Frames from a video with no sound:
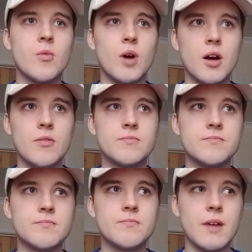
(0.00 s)
Well,
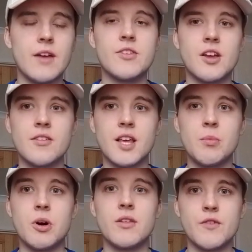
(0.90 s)
as you can
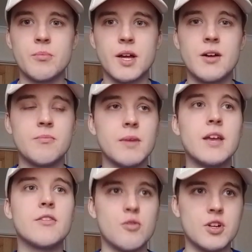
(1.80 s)
tell by the thumbnail,
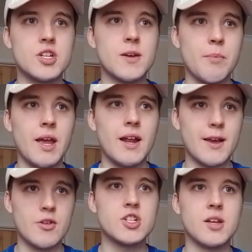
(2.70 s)
it's Christian
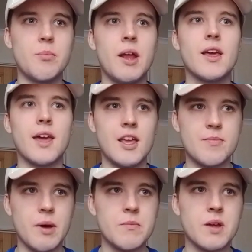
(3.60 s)
Bielik. Christian Bielik
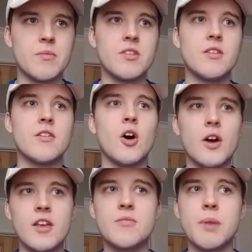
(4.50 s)
is Birmingham City's
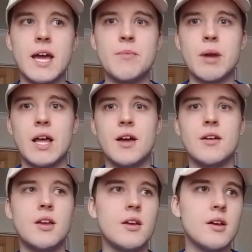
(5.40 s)
highest paid player.